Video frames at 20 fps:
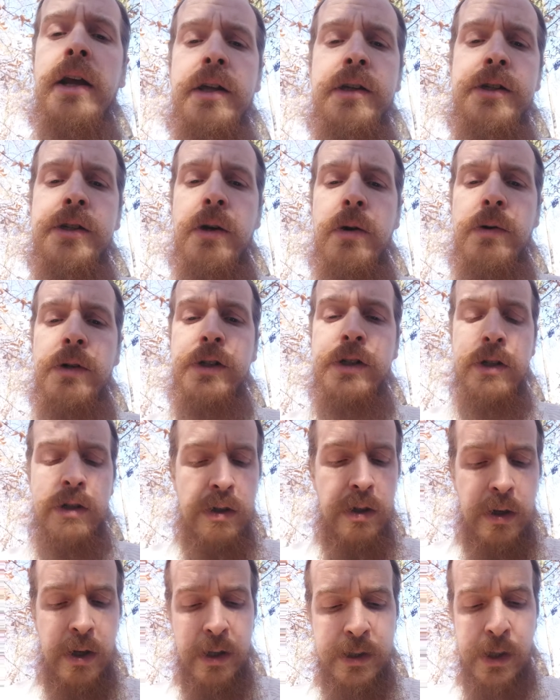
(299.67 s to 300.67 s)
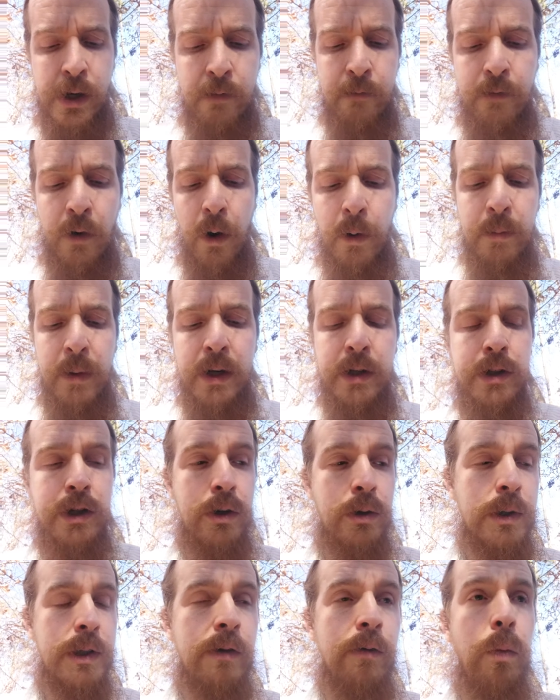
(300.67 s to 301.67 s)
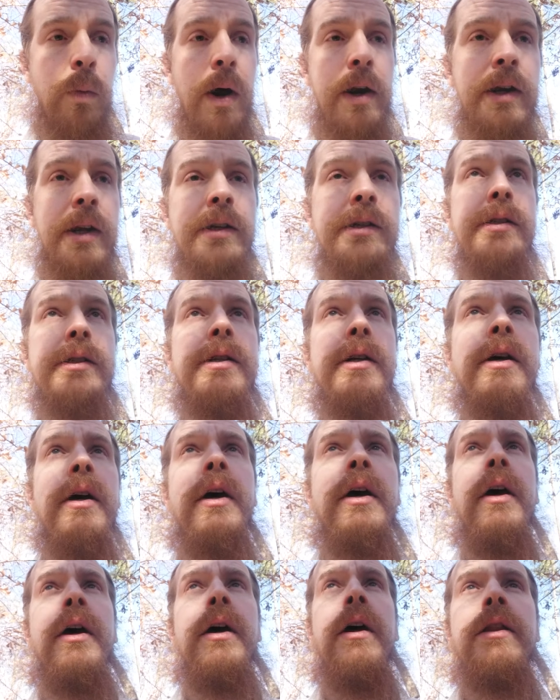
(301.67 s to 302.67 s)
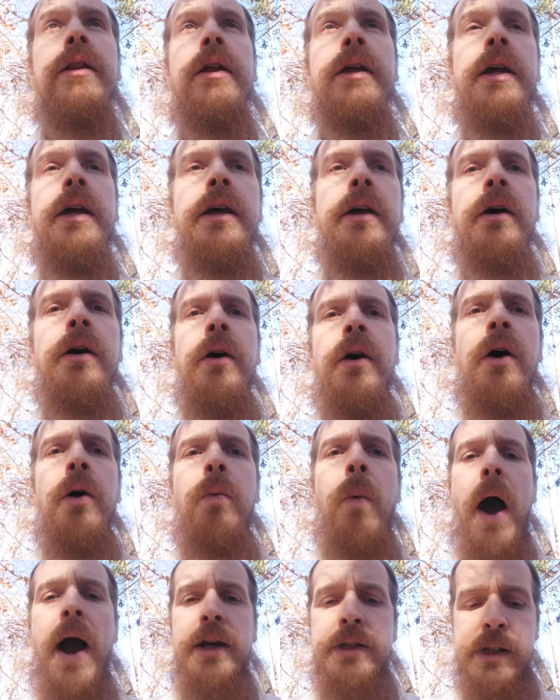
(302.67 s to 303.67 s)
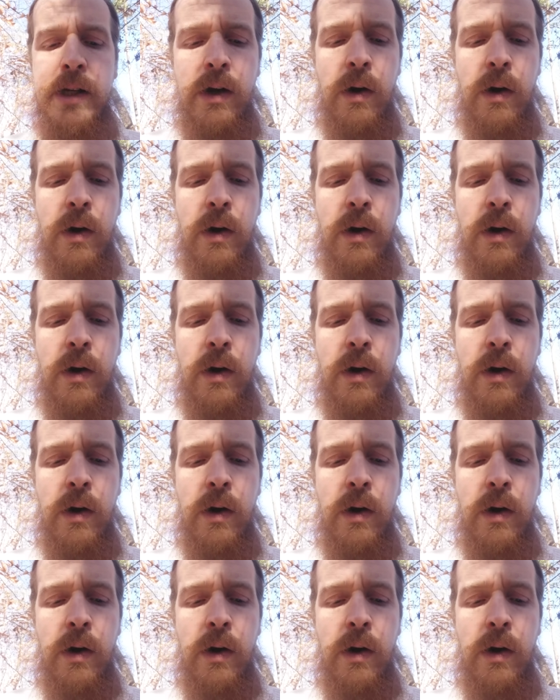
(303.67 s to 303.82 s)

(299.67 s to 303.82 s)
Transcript: As soon as it's confirmed that Jews have witnessed the waxing